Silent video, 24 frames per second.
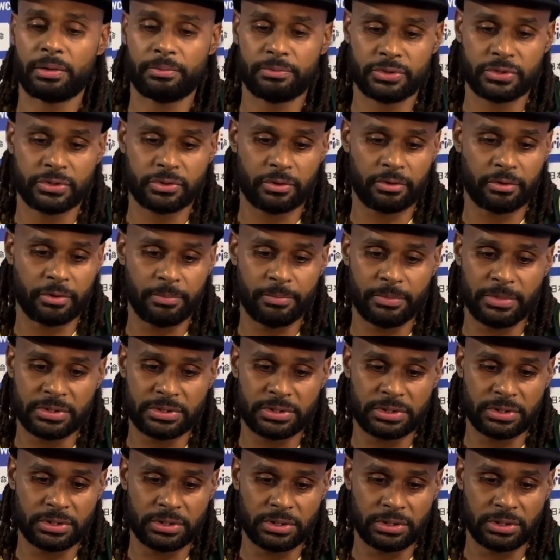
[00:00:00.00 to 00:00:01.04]
saw him
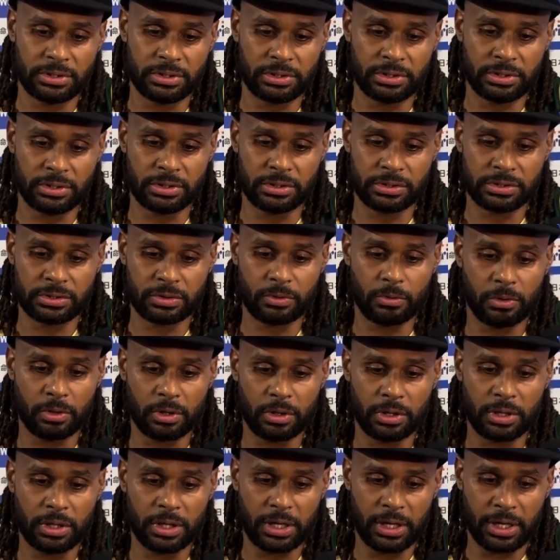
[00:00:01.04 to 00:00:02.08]
miss the squad,